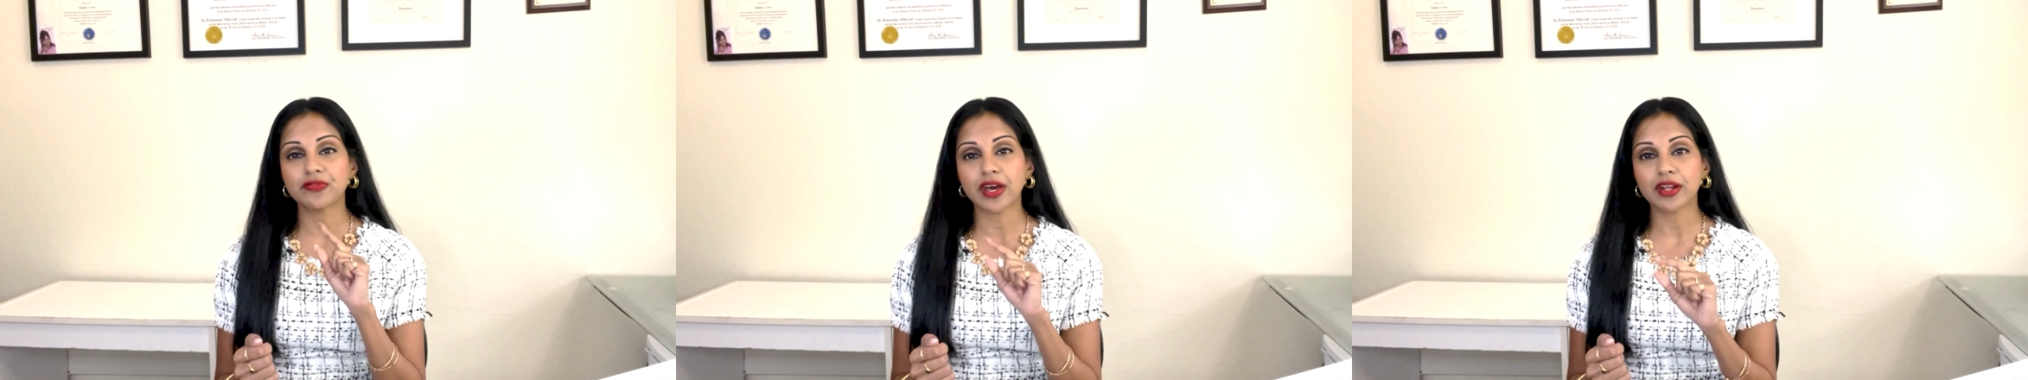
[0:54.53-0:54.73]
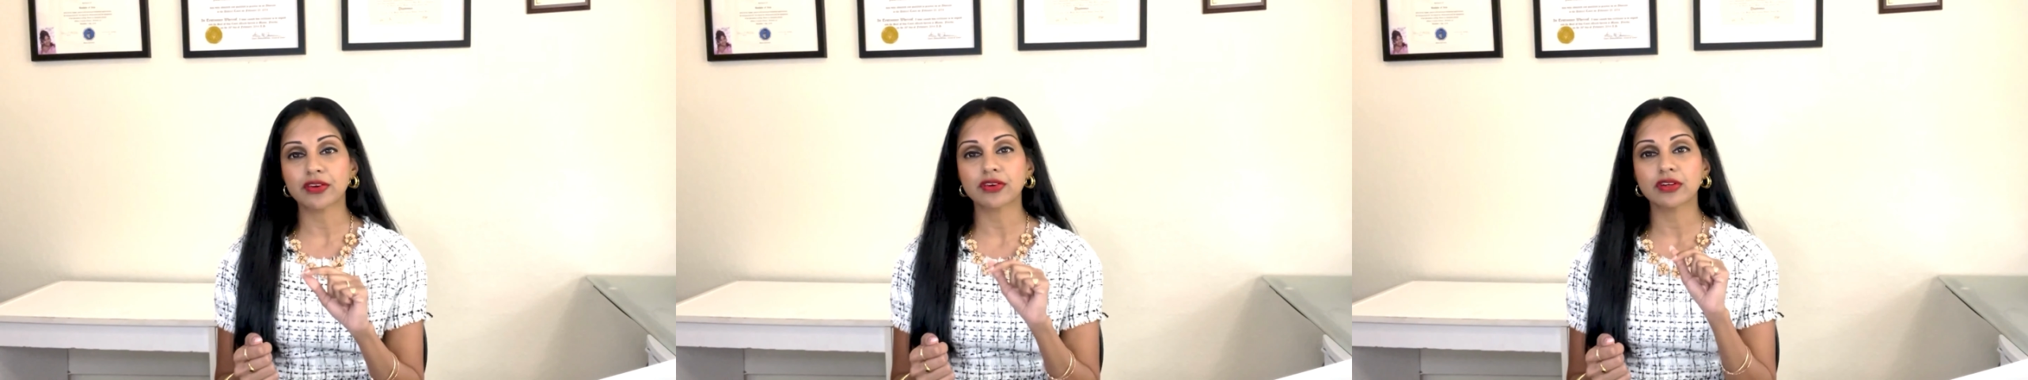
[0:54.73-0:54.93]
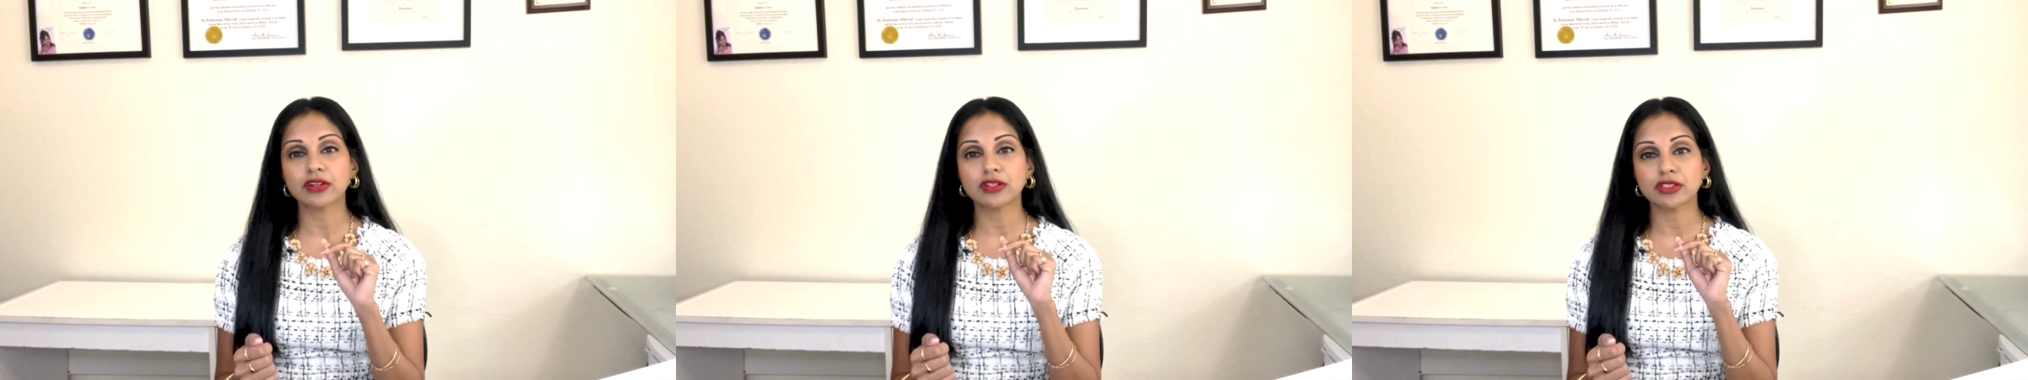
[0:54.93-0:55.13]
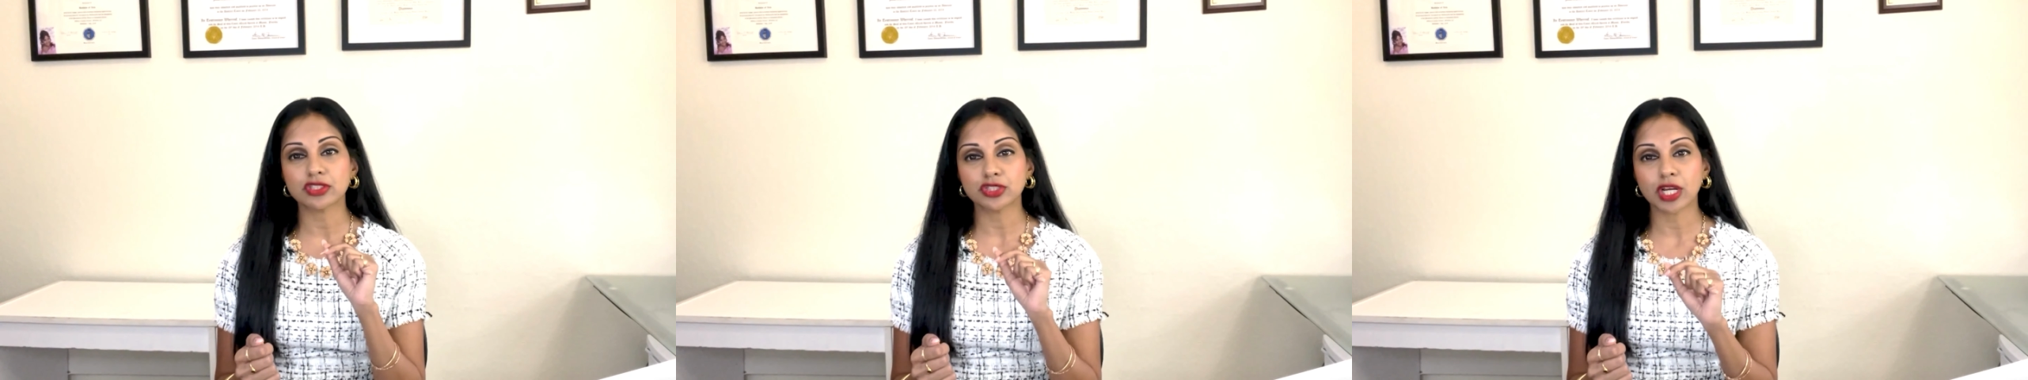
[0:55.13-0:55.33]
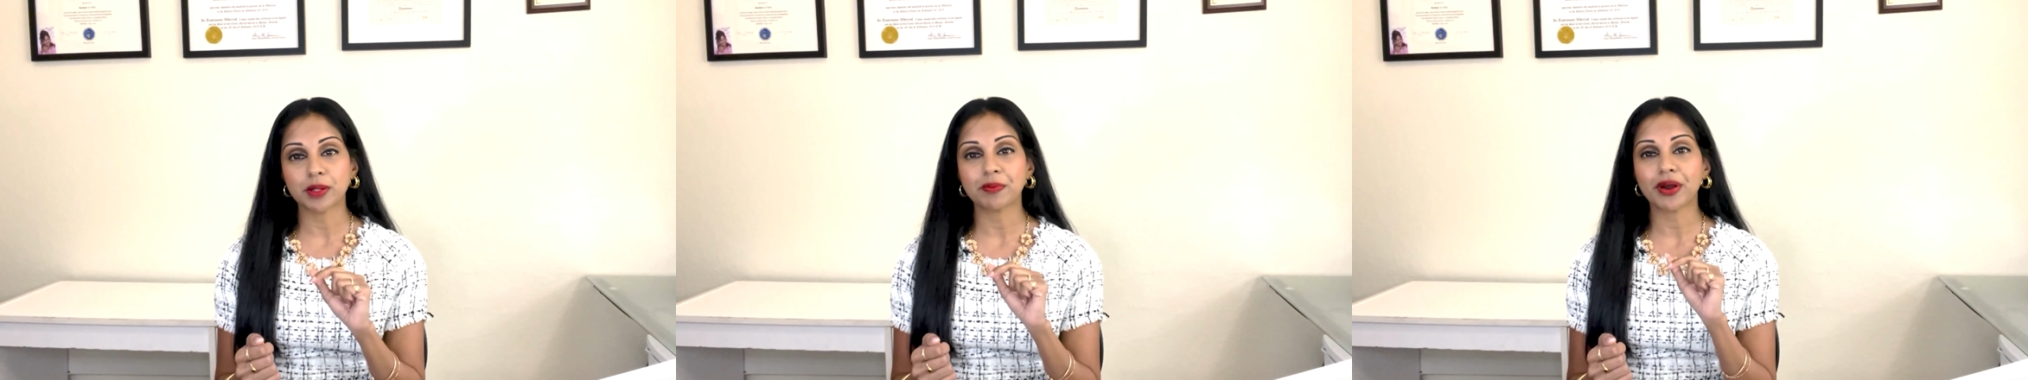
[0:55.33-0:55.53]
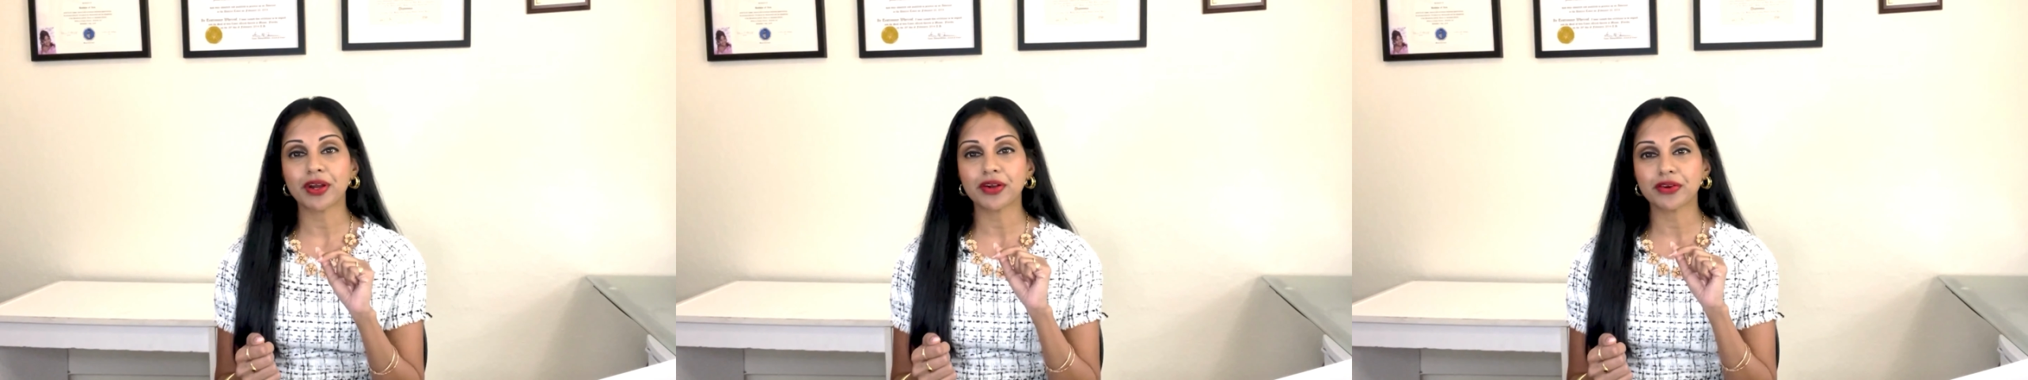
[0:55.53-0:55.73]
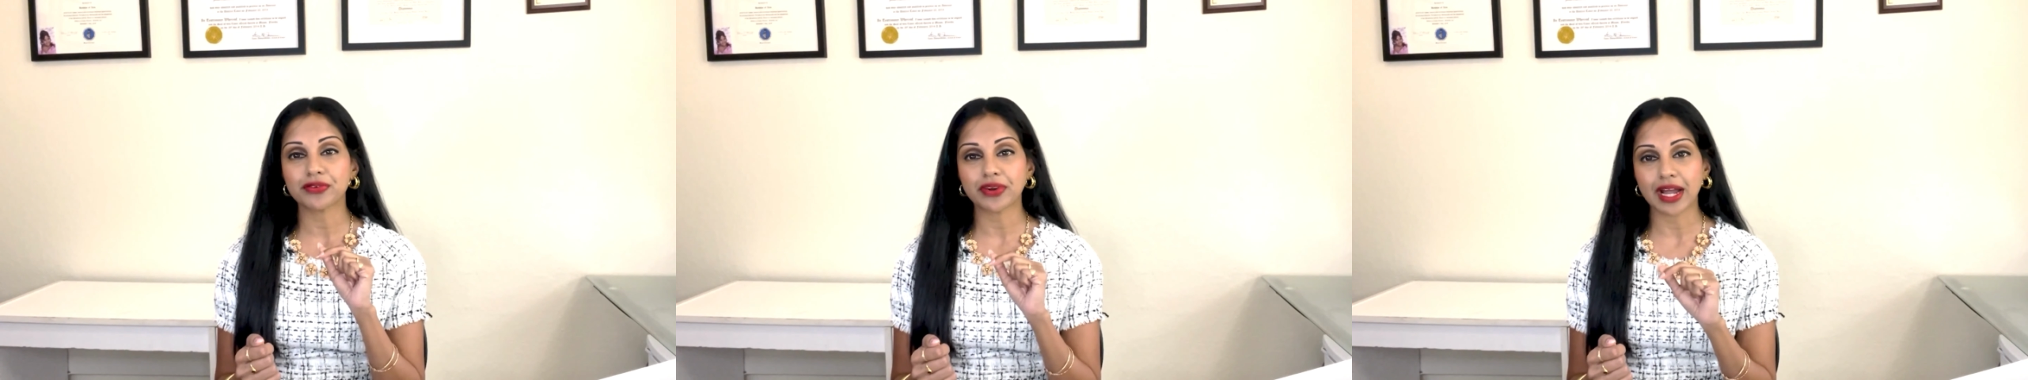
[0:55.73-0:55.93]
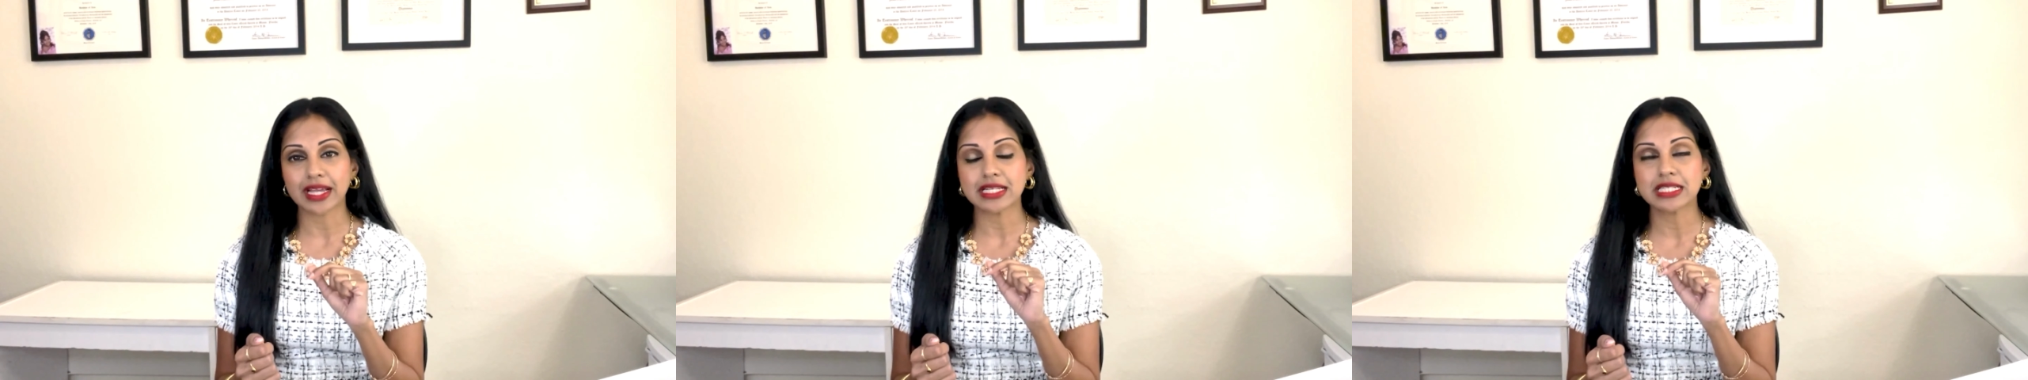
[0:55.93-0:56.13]
federal trademark
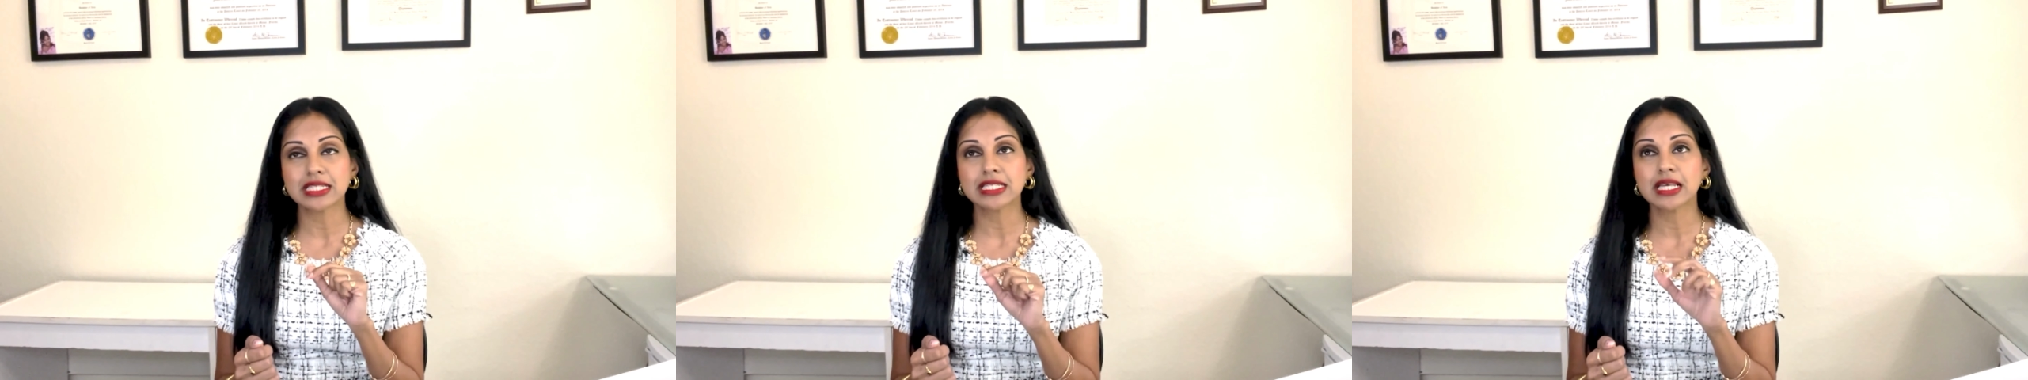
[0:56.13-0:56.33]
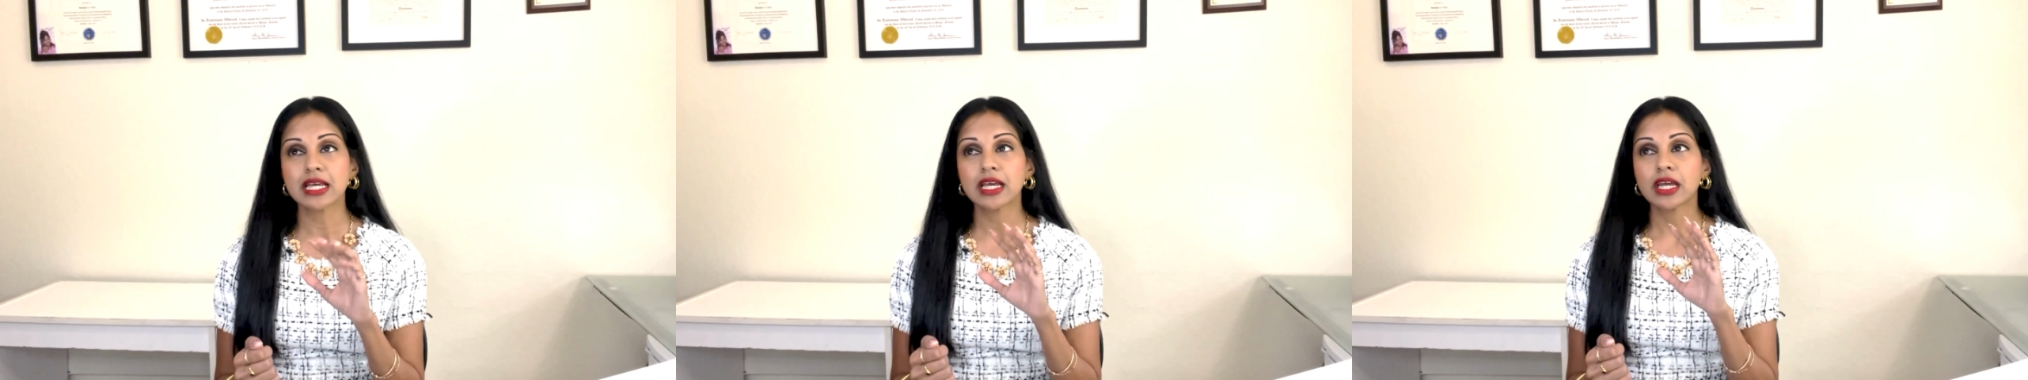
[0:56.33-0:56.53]
rights,